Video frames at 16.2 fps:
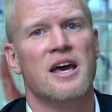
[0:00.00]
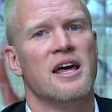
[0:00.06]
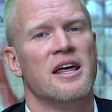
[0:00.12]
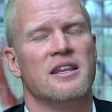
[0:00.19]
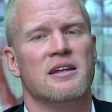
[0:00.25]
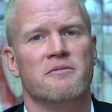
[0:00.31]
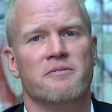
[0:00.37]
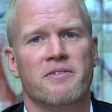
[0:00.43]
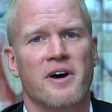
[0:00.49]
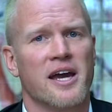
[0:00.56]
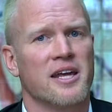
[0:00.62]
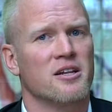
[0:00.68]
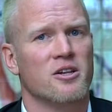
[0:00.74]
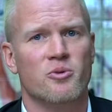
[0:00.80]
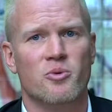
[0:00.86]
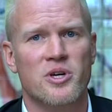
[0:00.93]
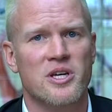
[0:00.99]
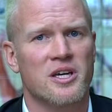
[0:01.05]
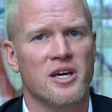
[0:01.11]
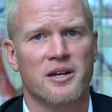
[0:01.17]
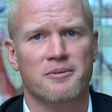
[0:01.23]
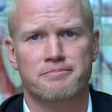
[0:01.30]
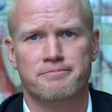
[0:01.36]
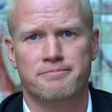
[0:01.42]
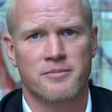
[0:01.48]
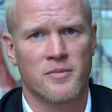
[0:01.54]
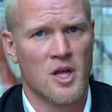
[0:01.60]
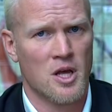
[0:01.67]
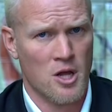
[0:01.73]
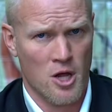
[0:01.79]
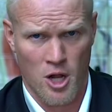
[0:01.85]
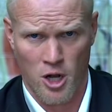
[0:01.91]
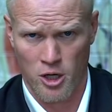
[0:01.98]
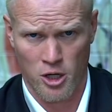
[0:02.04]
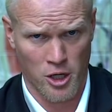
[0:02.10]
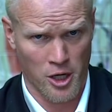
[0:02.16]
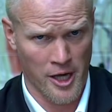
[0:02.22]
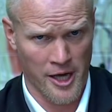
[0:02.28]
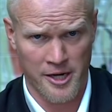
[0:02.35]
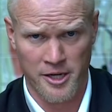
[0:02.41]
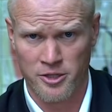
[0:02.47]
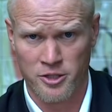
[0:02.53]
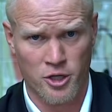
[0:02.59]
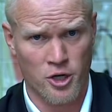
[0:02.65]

And then finally we can let it